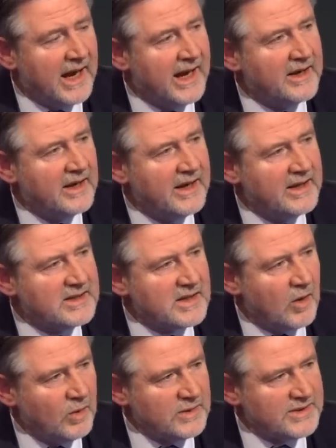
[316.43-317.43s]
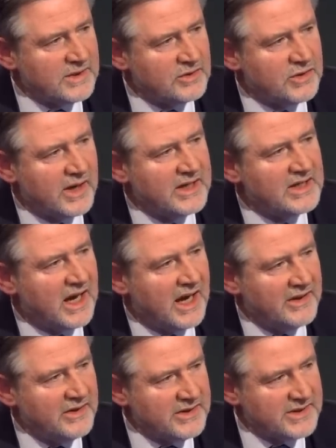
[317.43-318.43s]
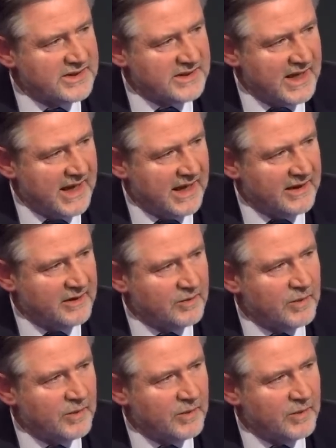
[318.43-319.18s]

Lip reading: And it's also trying to understand